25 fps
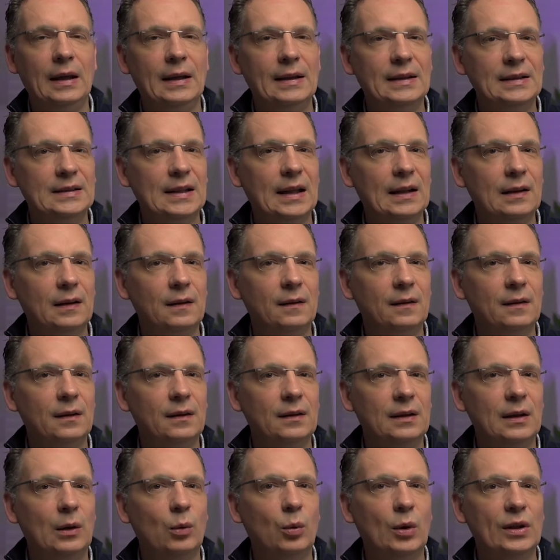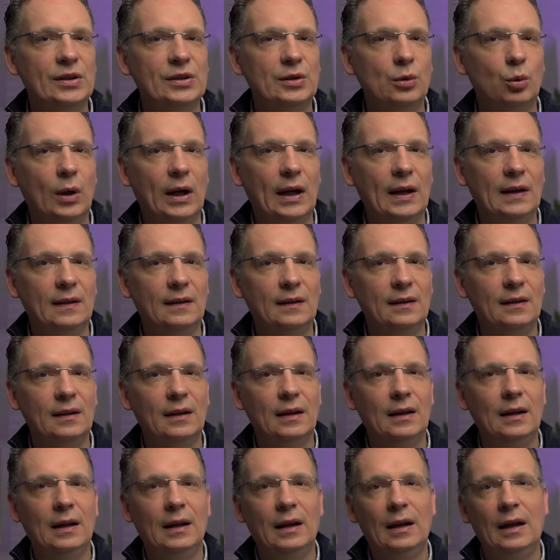Second, there was the weight.
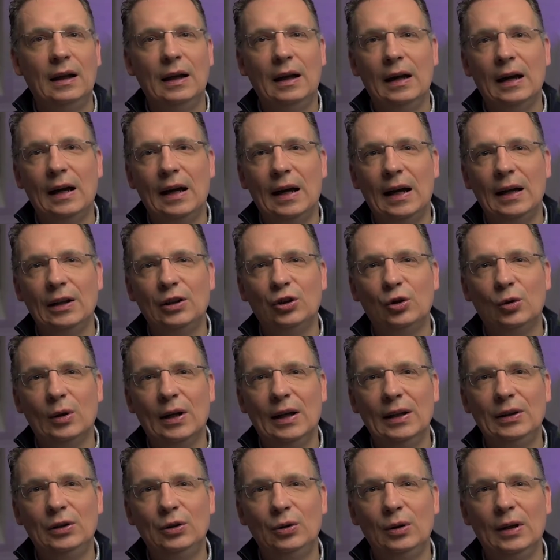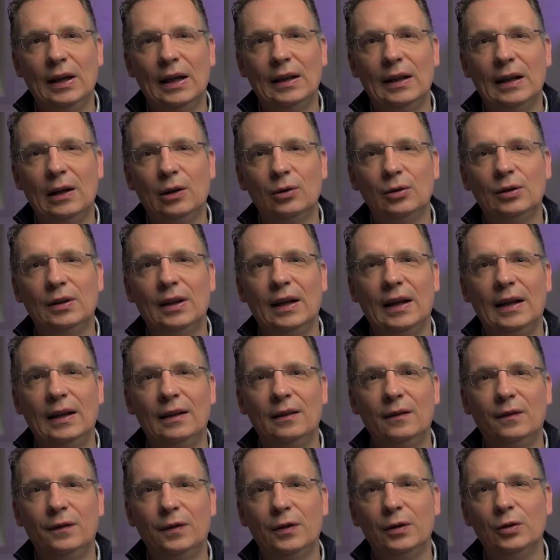I tried to get out
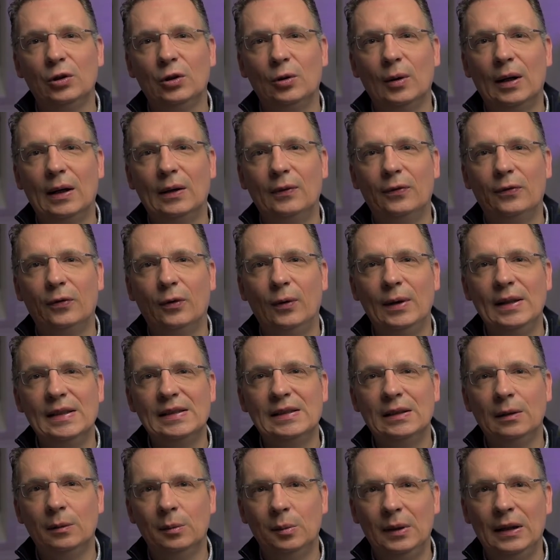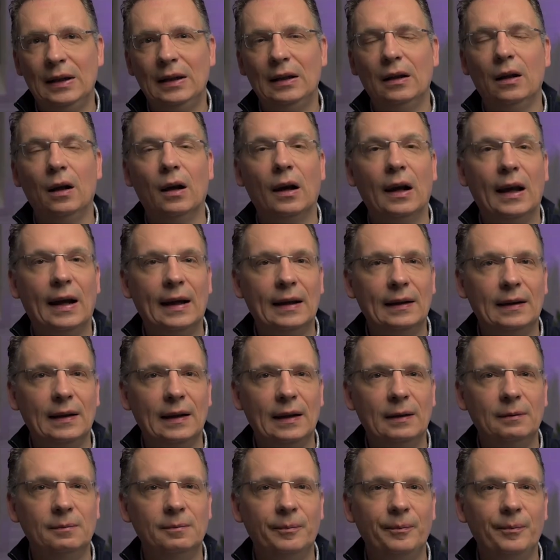and photograph reasonably
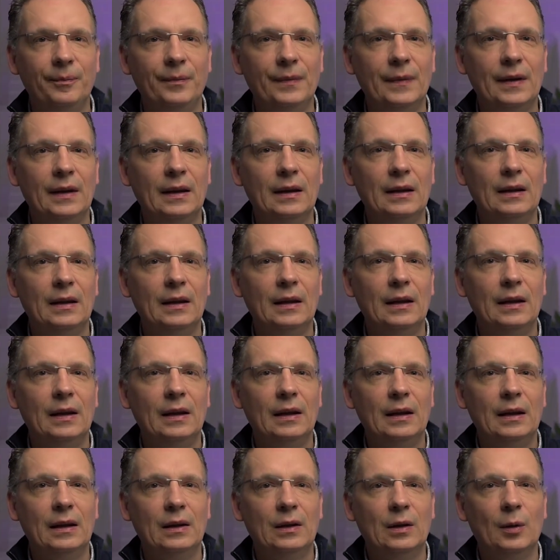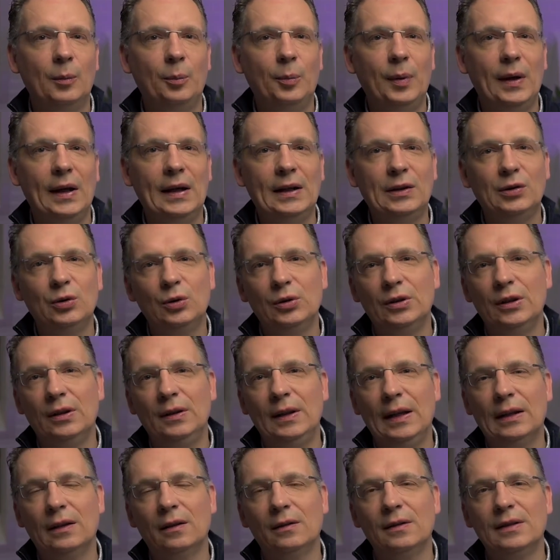lightly. Compared to the
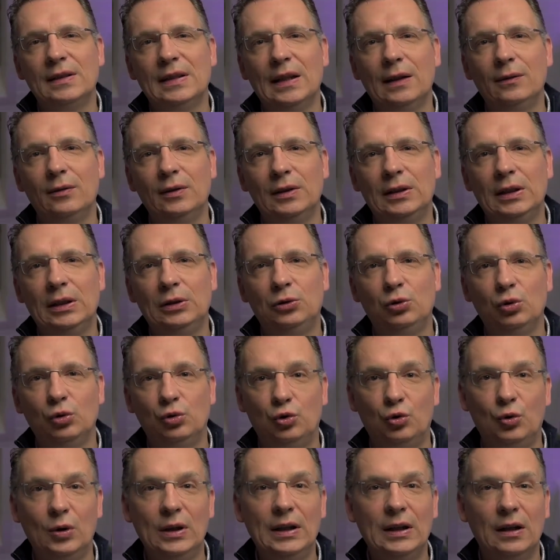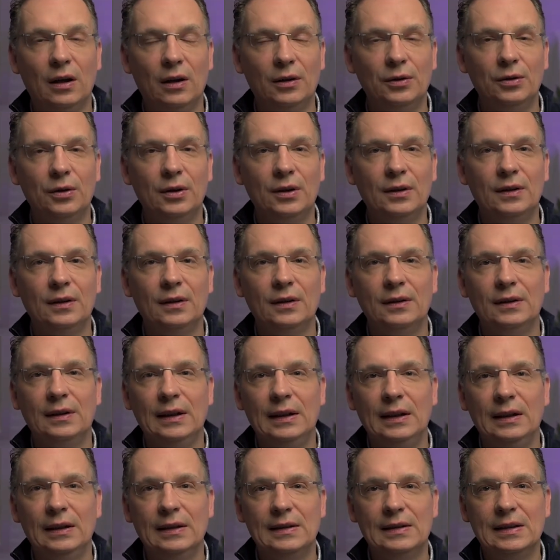Nikon 70-300,
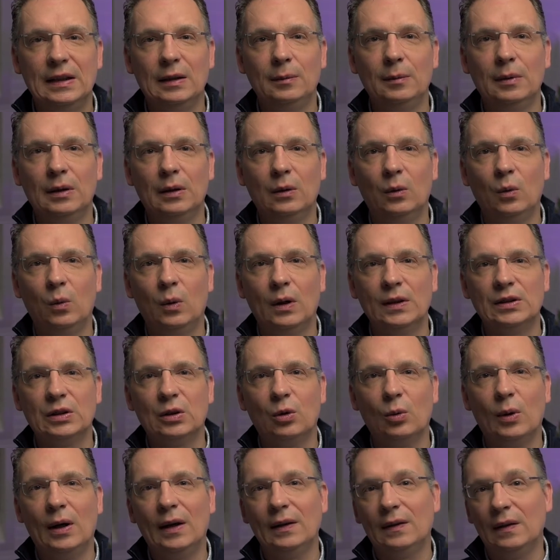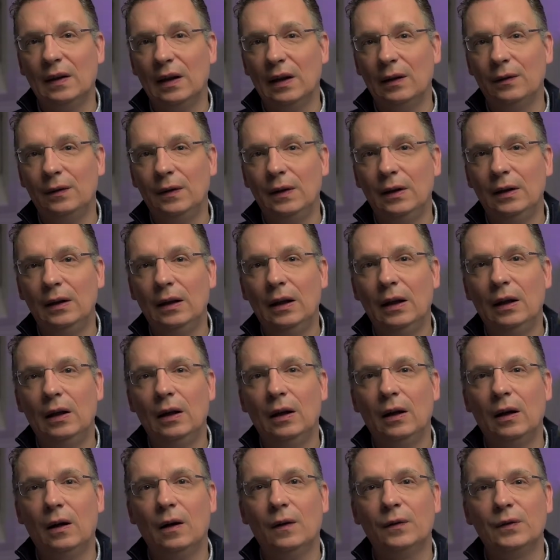the Sigma was quite heavy
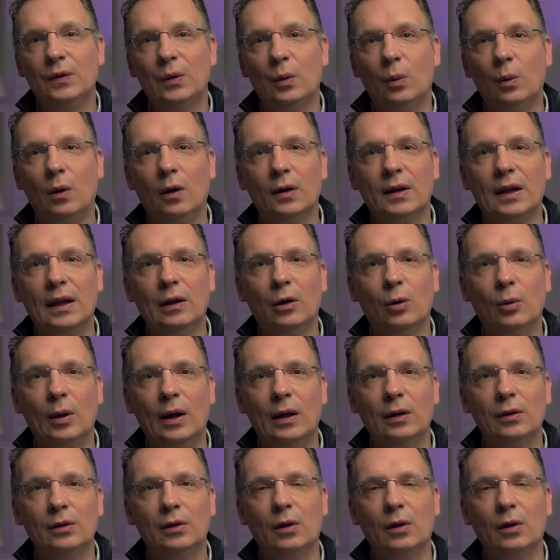after walking around